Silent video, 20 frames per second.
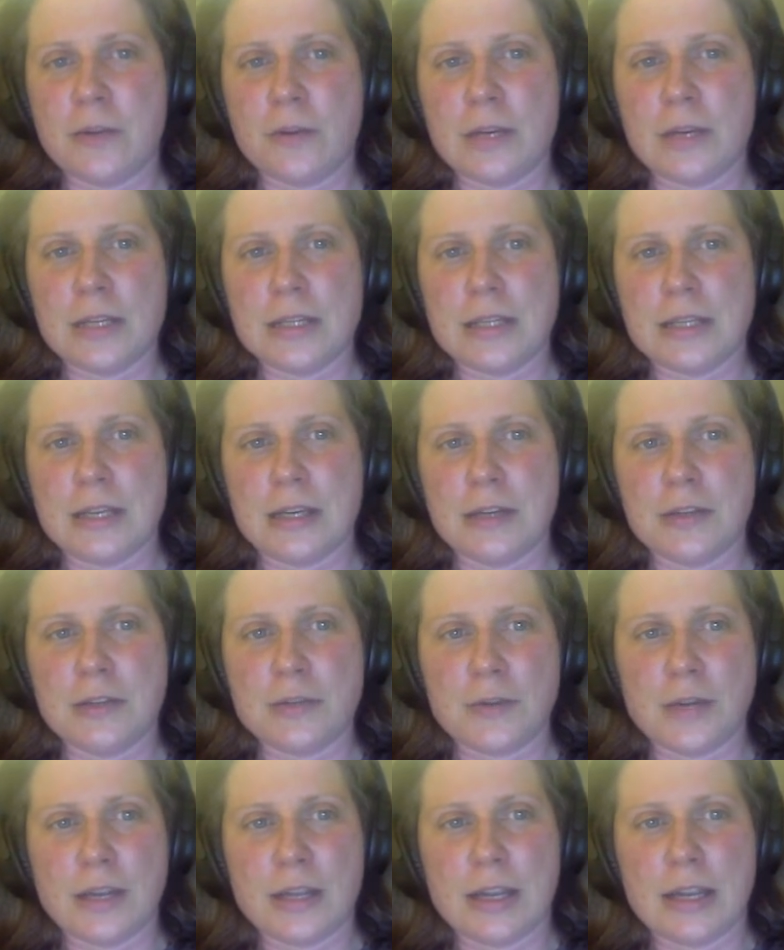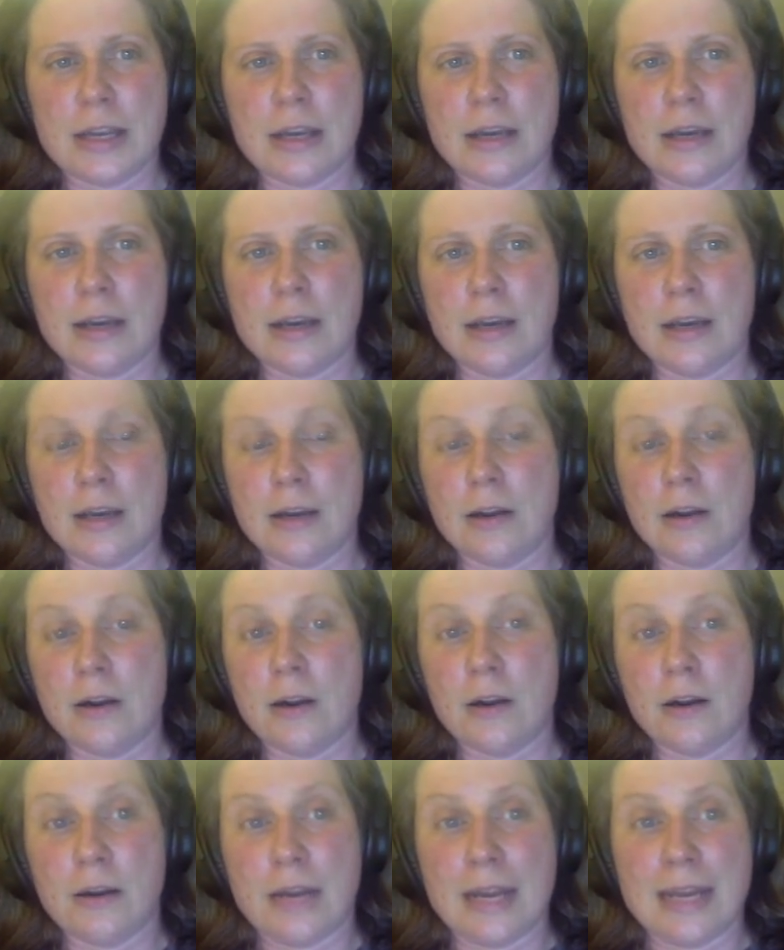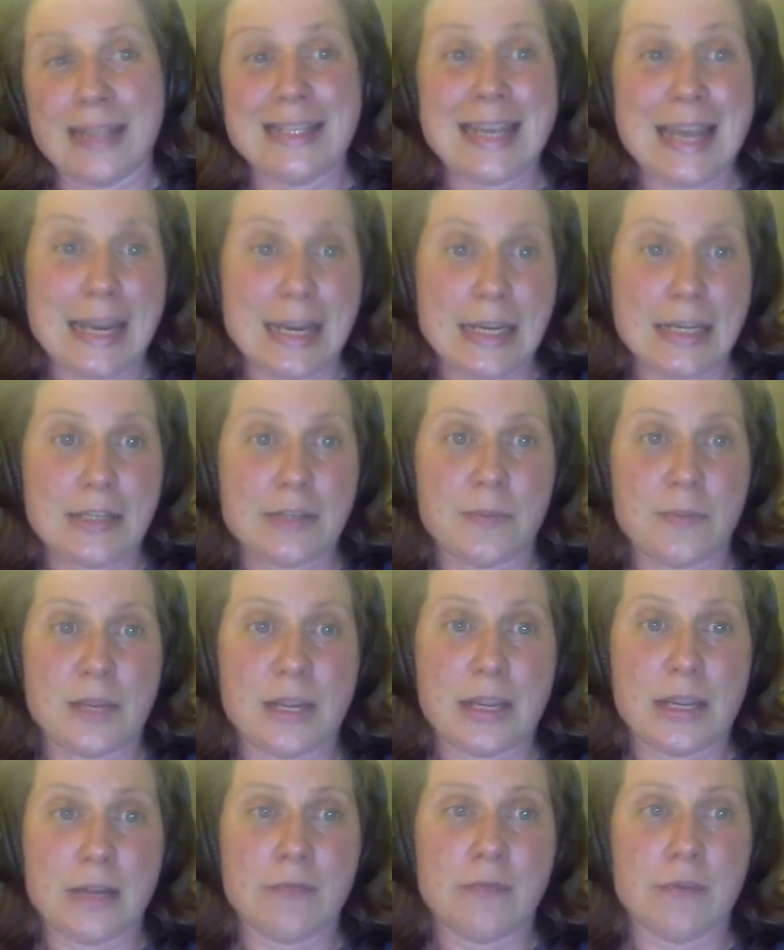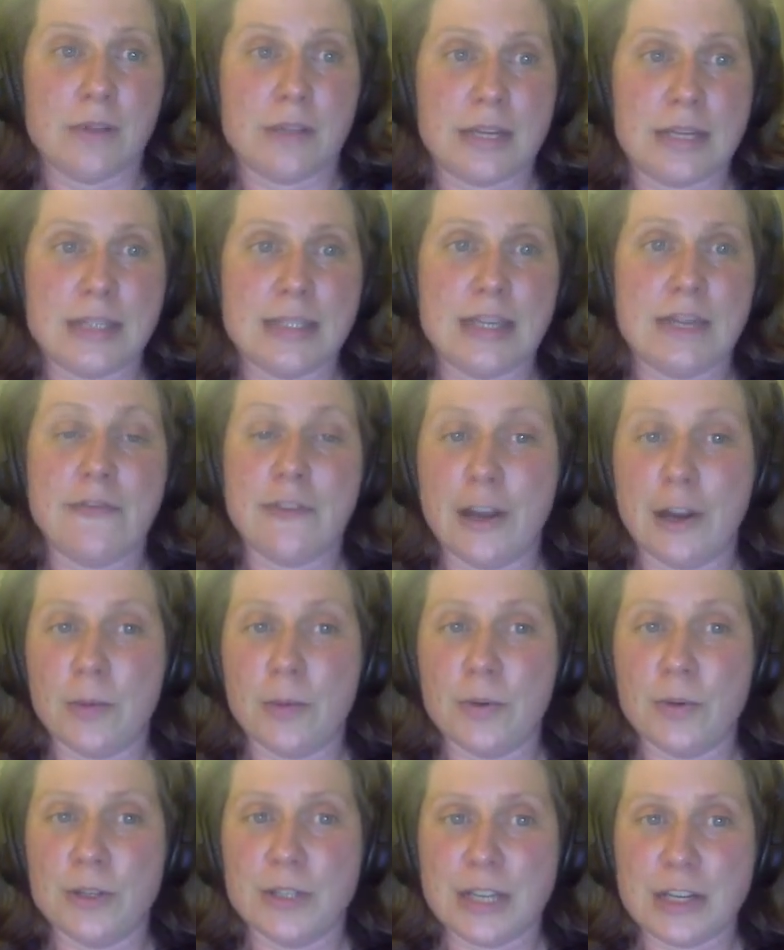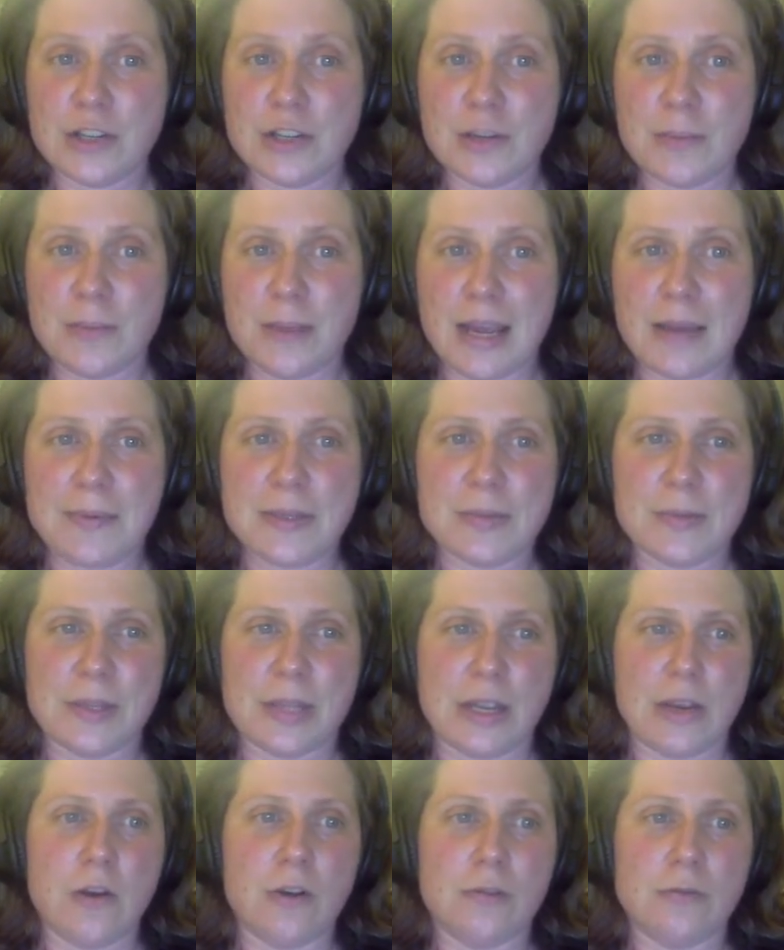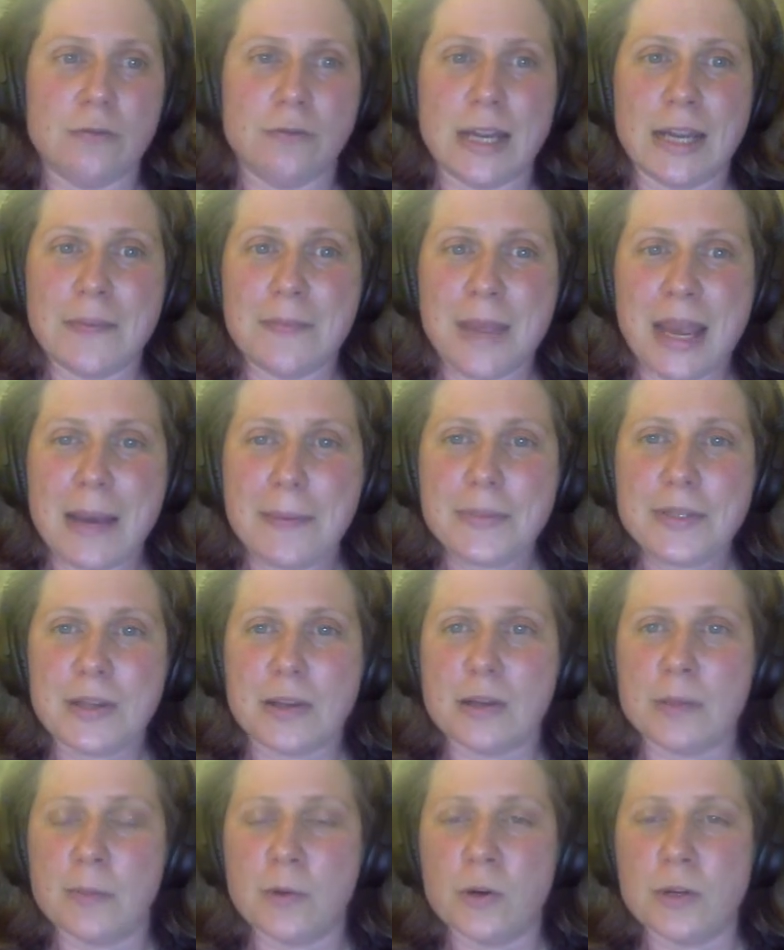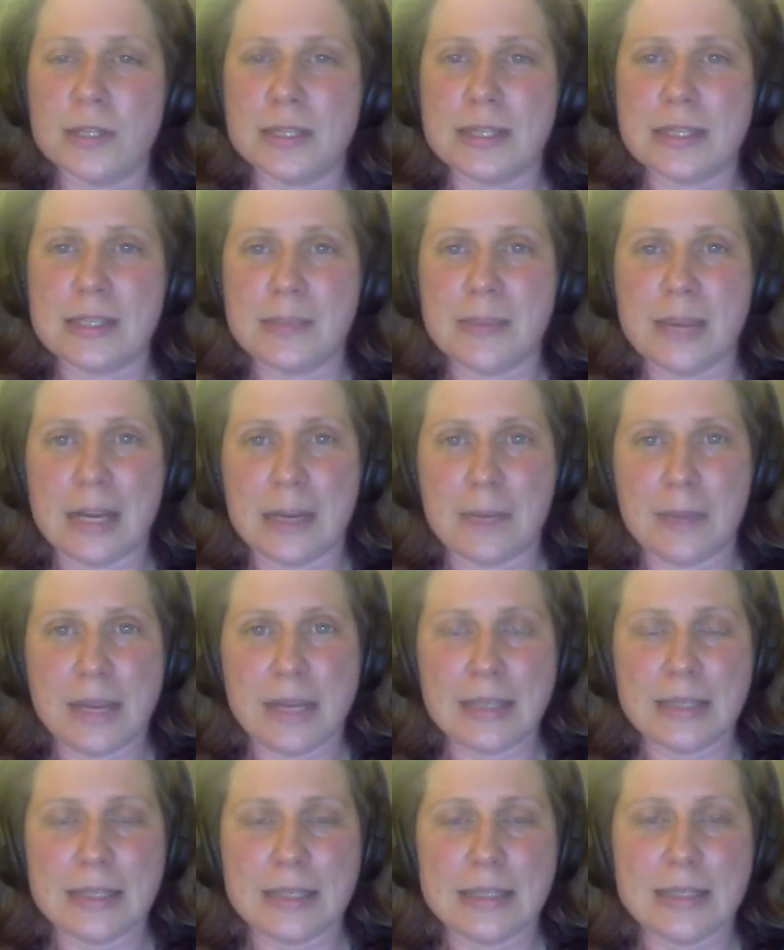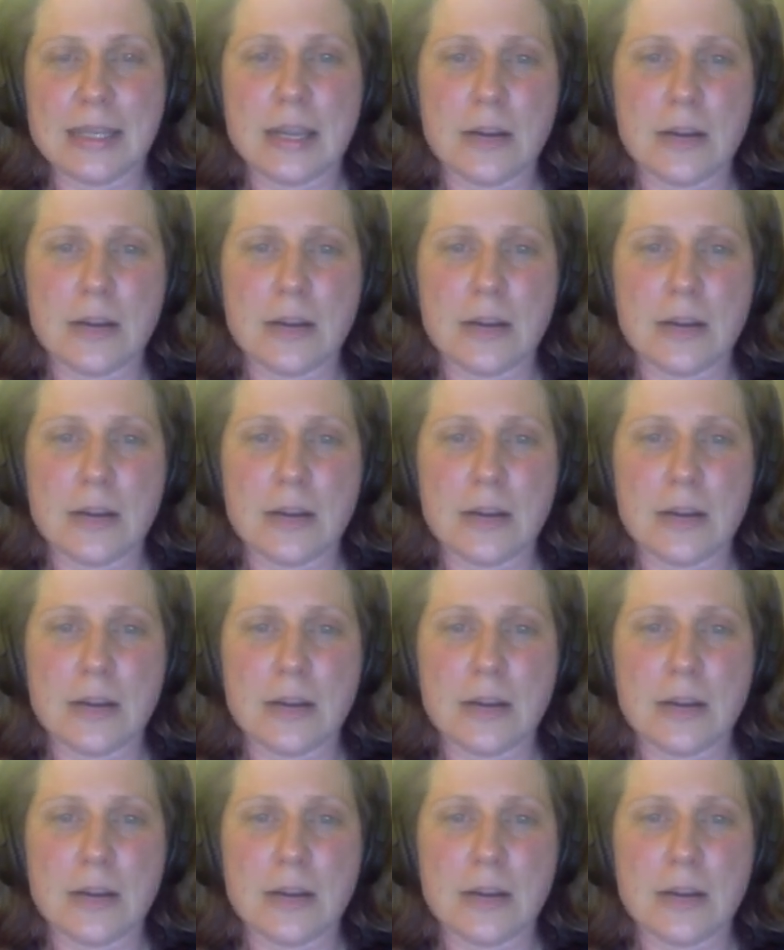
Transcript: authorities in Australia are intending to begin releasing fire prediction maps, what they call red maps, on a more systematic basis.